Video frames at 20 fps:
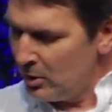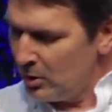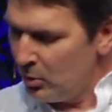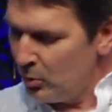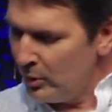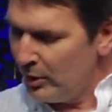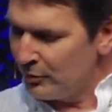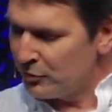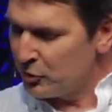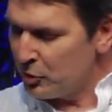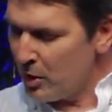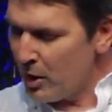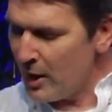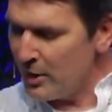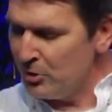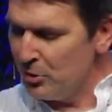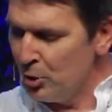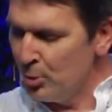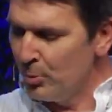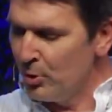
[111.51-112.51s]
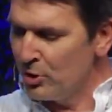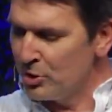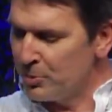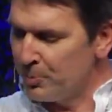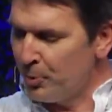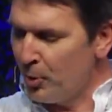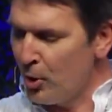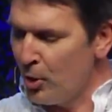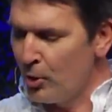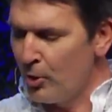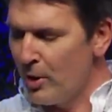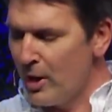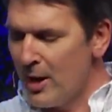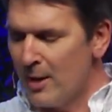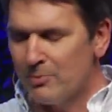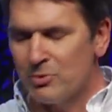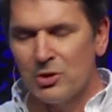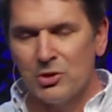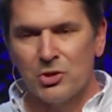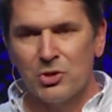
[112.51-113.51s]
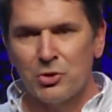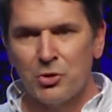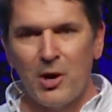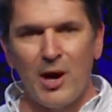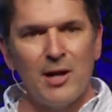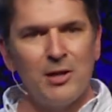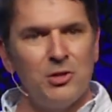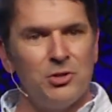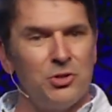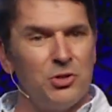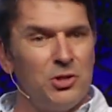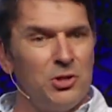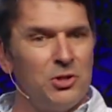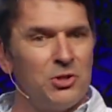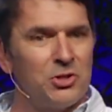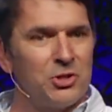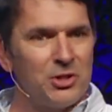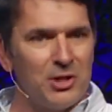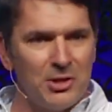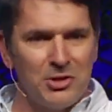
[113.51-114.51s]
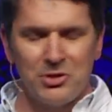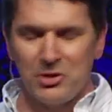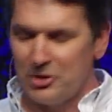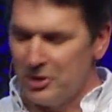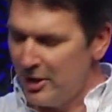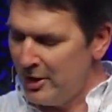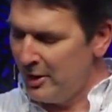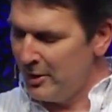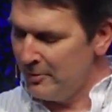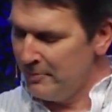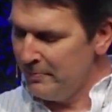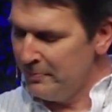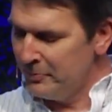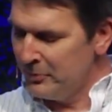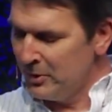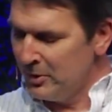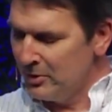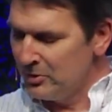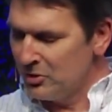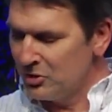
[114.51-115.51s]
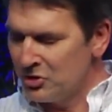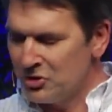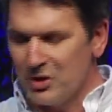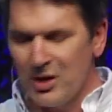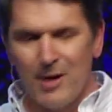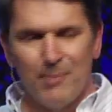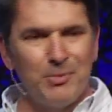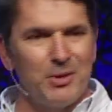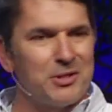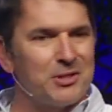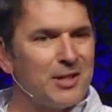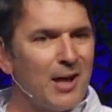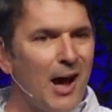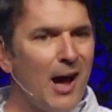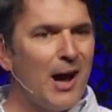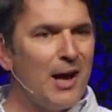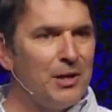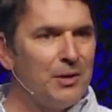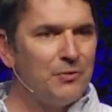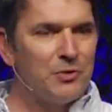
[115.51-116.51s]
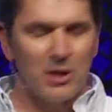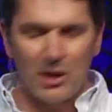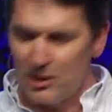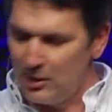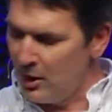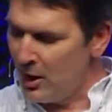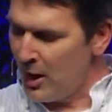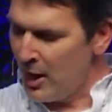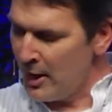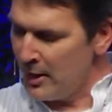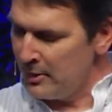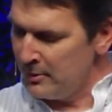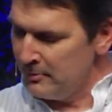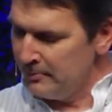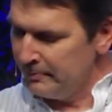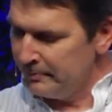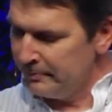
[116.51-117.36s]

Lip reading: We have tried numerous programs and strategies since then to stem the tide of decline,